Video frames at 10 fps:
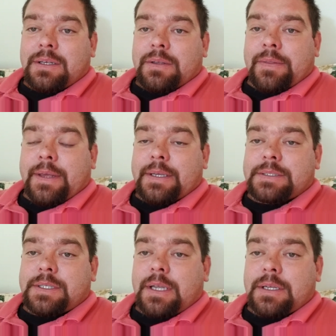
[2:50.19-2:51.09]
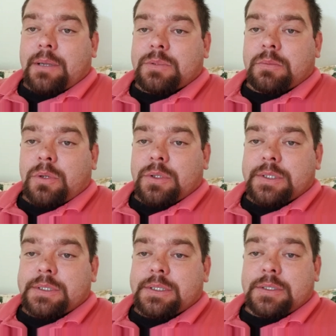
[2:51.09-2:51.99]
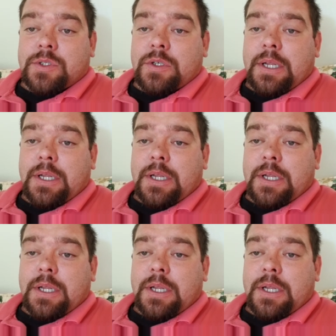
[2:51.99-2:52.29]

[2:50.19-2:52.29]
that standing up to bullies is a good